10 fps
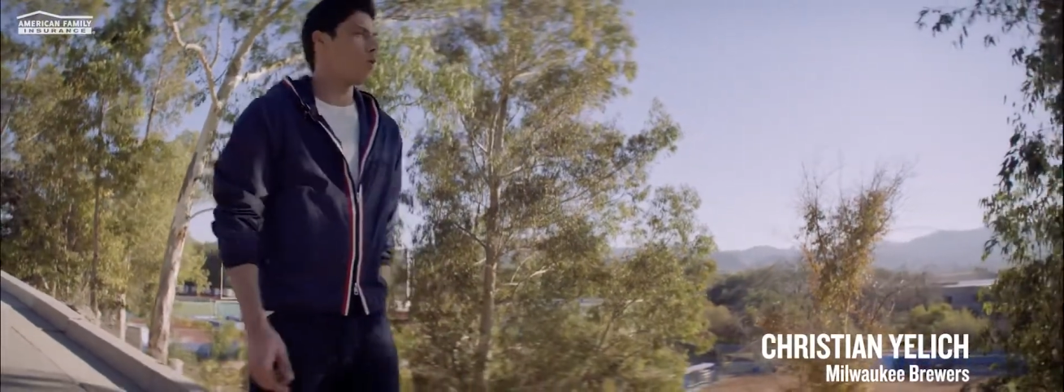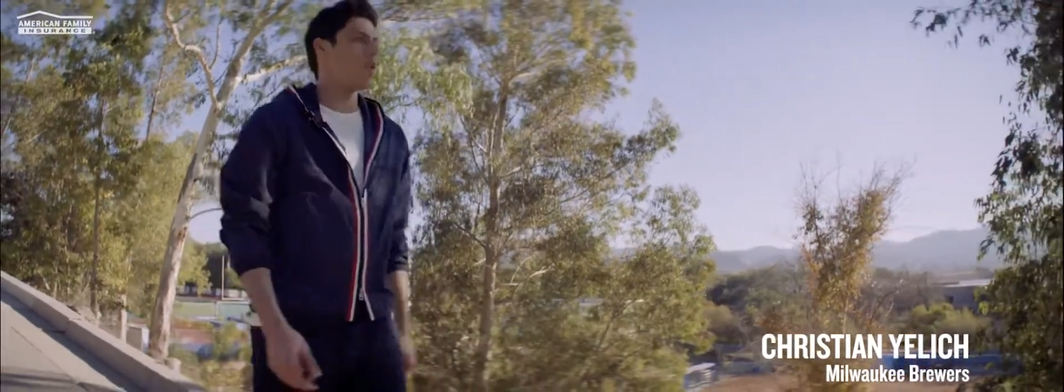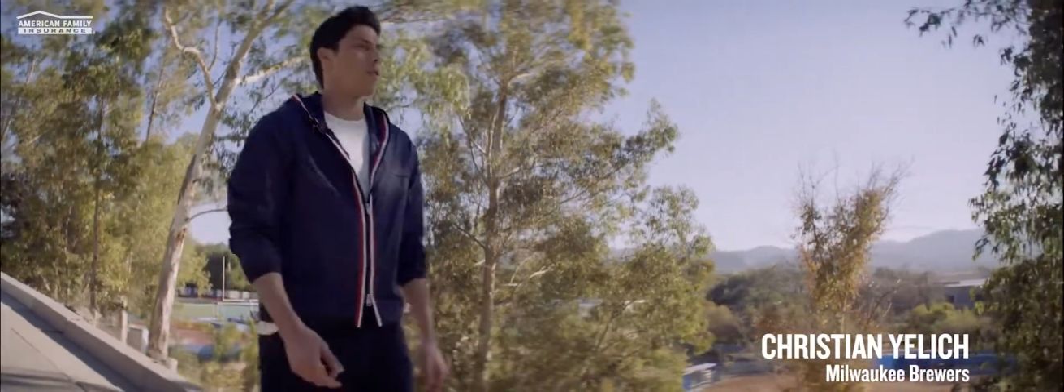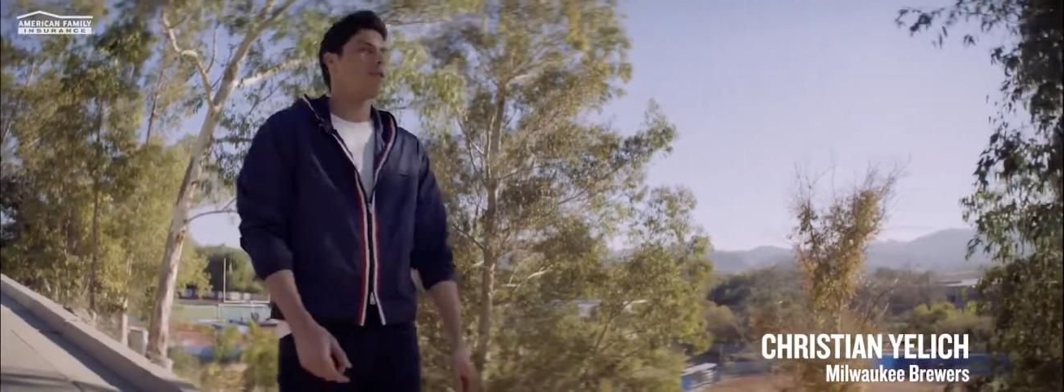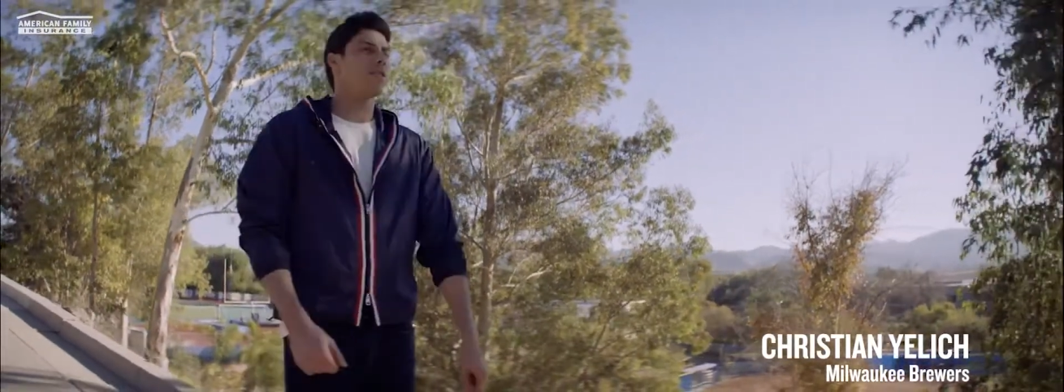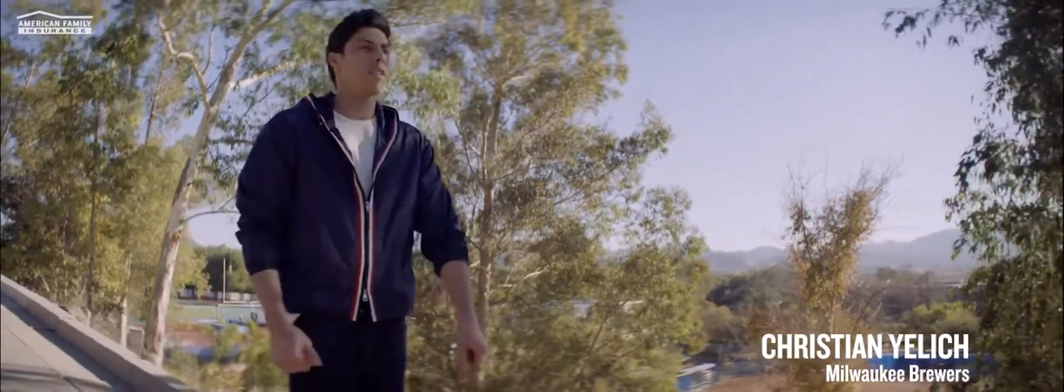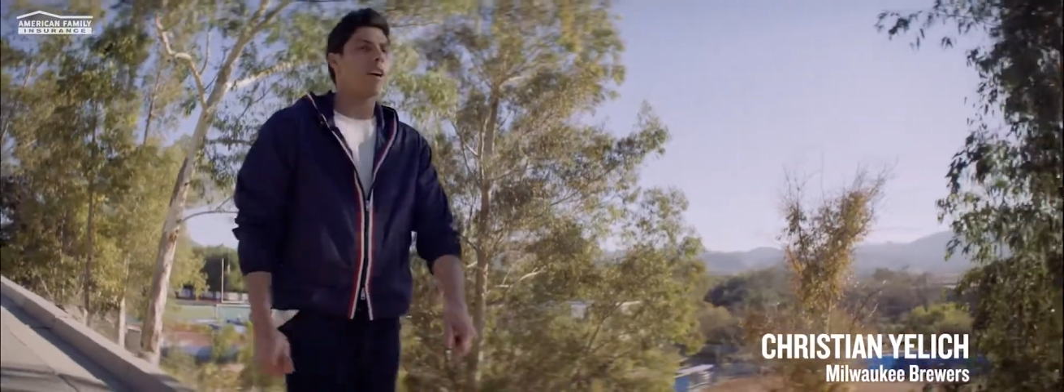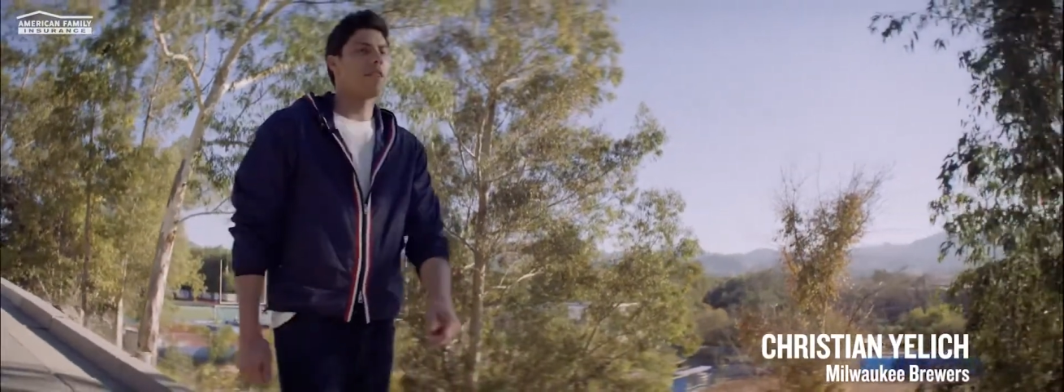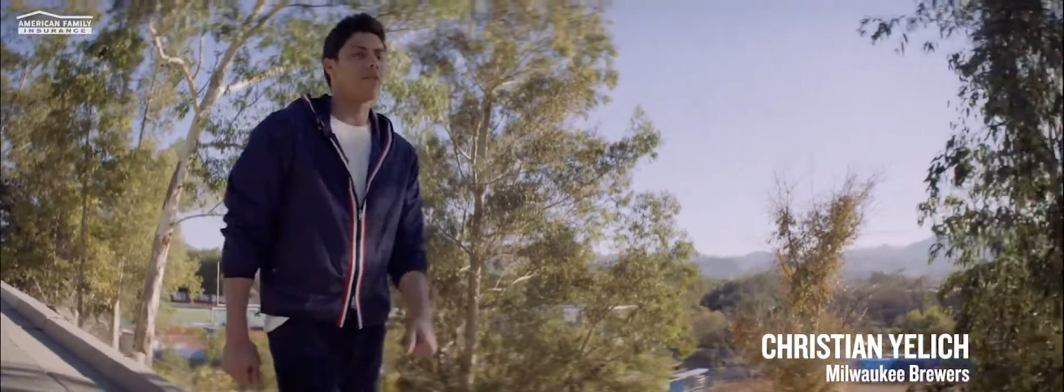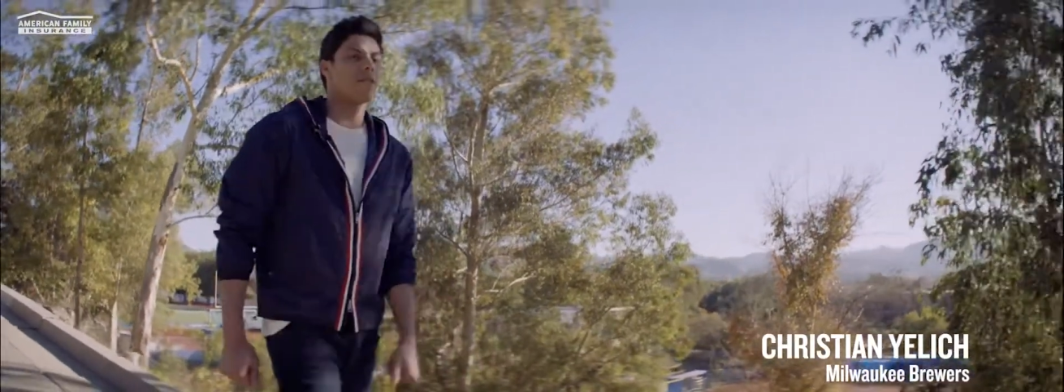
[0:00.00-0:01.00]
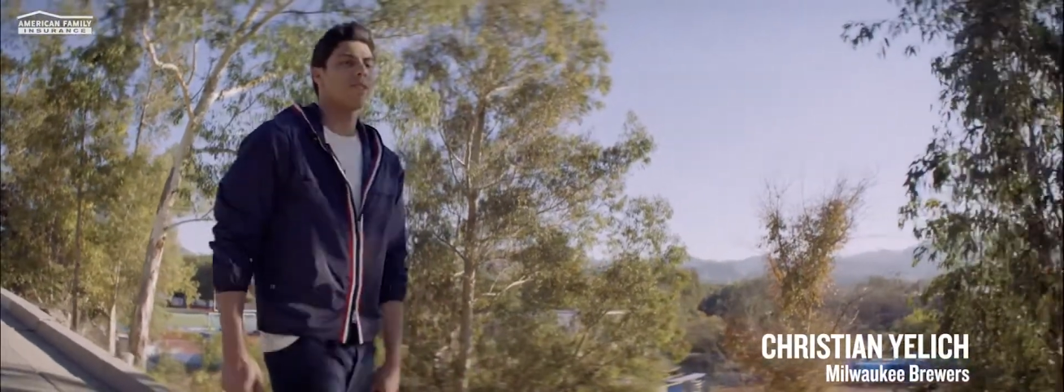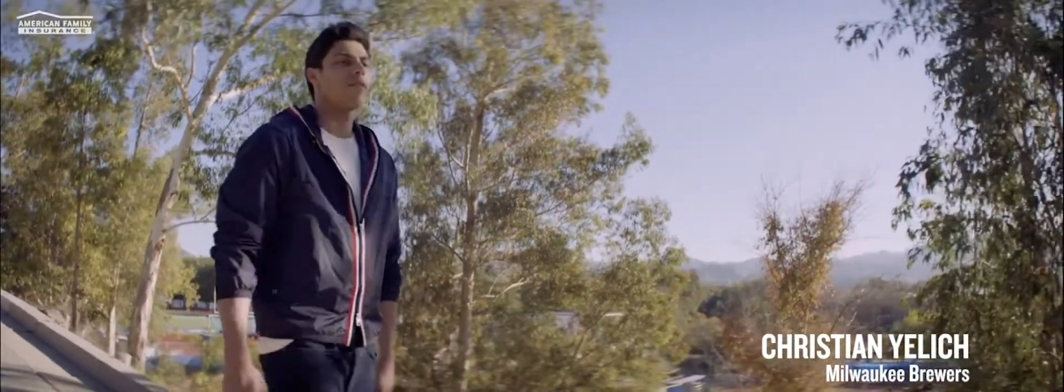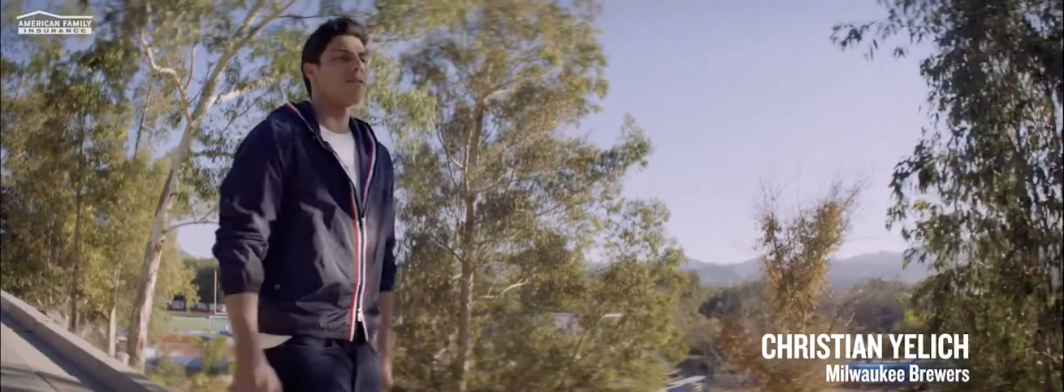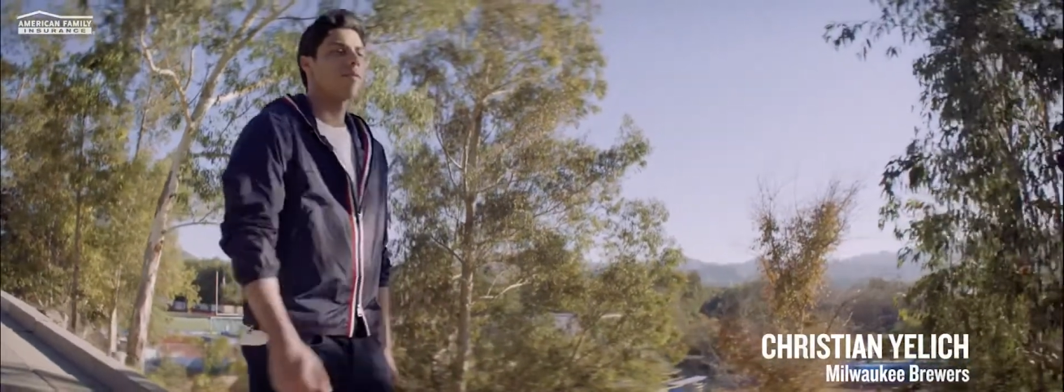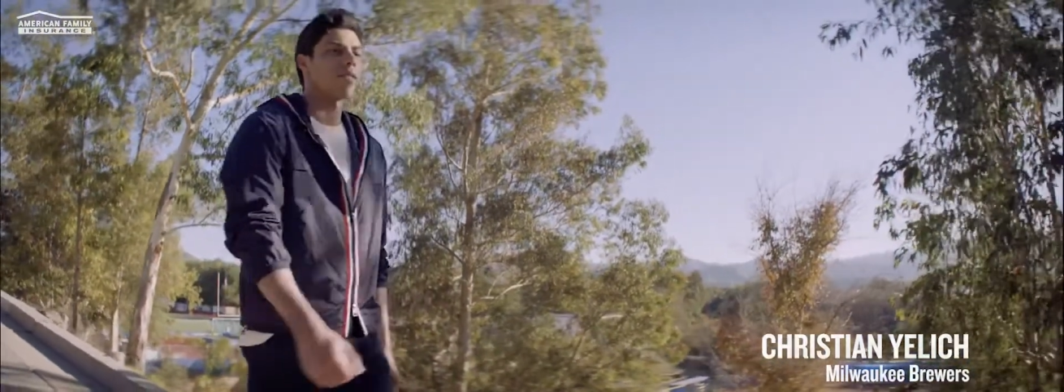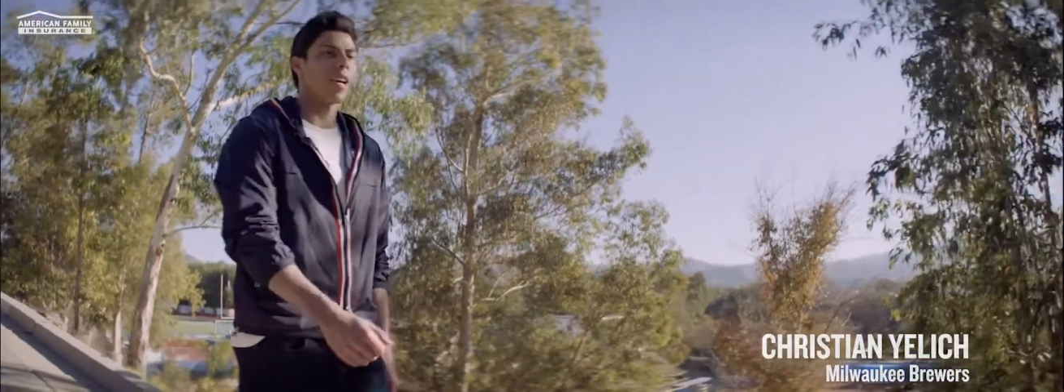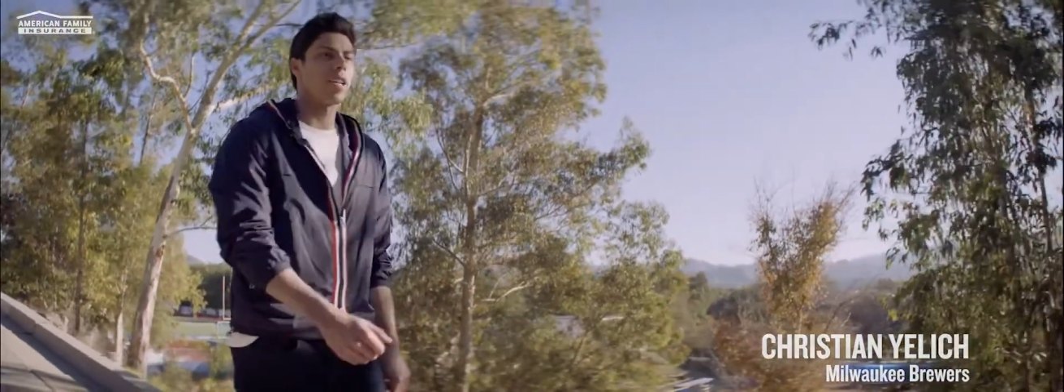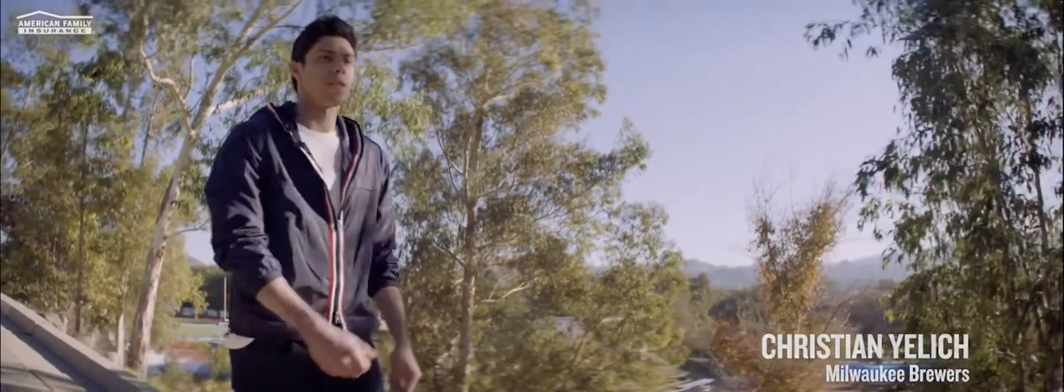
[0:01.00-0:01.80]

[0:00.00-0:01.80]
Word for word: I mean, it was your average high